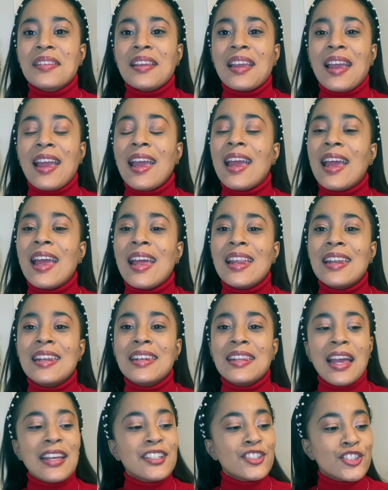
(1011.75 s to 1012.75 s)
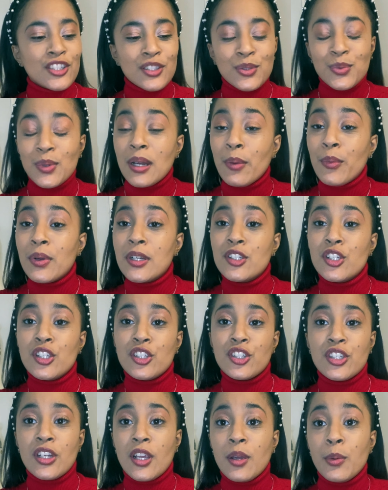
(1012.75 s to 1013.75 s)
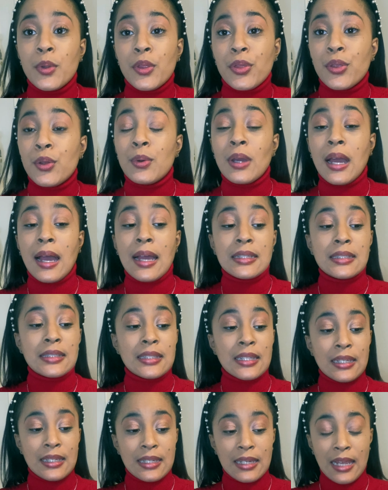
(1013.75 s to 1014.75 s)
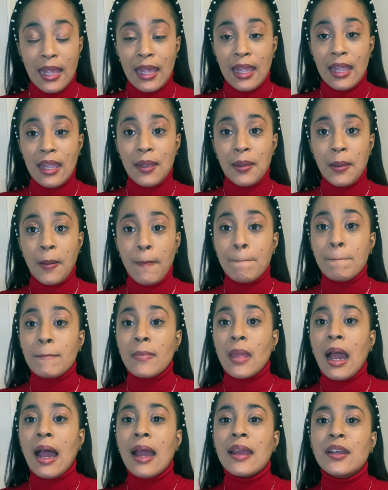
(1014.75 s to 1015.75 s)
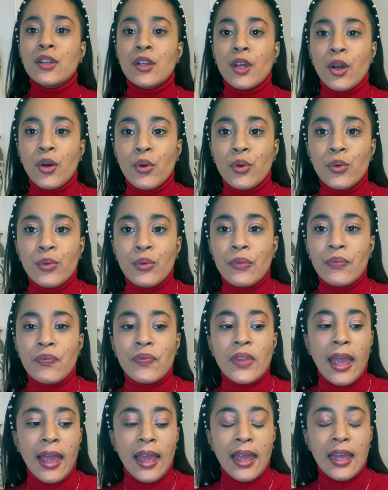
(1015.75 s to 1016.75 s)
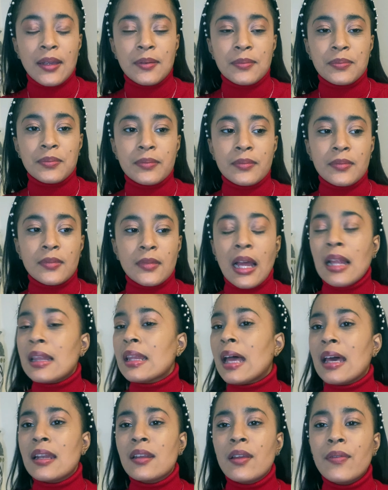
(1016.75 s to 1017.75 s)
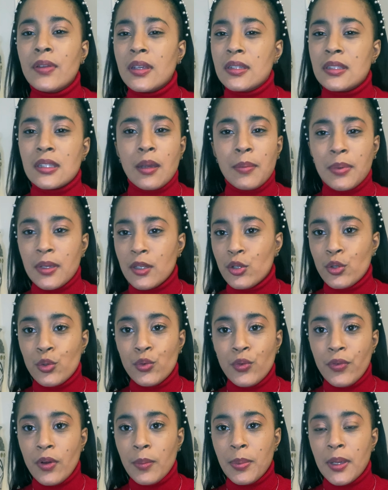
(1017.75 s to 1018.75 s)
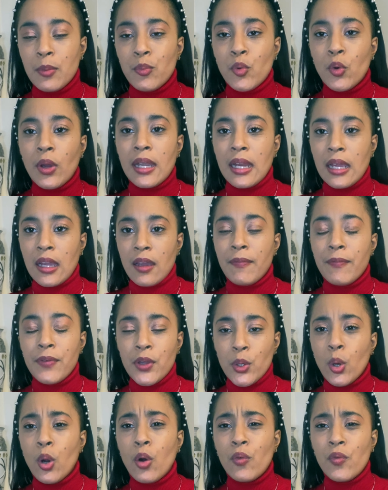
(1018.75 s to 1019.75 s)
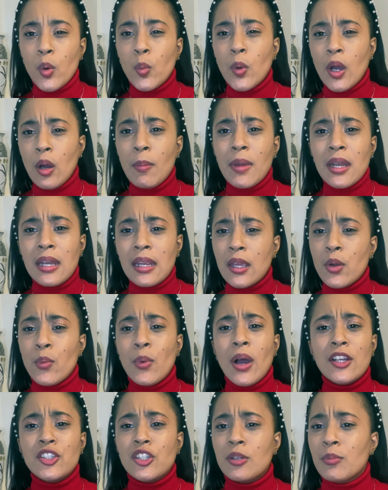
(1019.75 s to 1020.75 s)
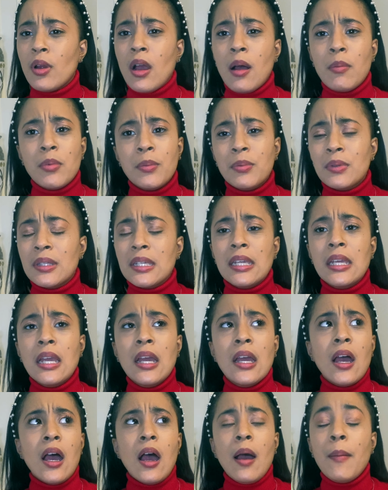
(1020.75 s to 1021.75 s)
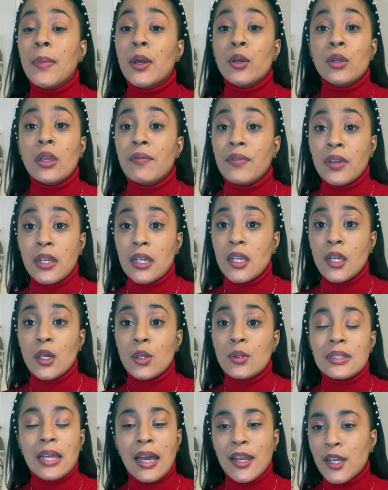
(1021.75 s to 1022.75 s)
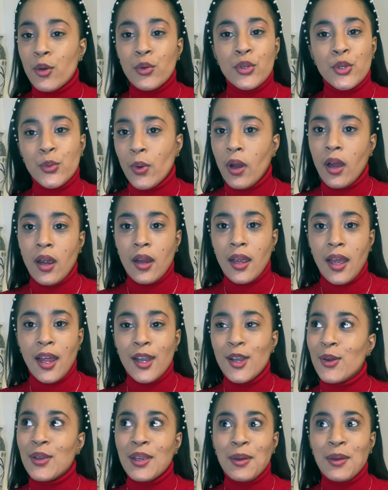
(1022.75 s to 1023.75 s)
And that's just what I wanted to share with you guys today. I know that a lot of this could be new for people and it could feel overwhelming and you're watching probably a million videos. I know you are. I know you're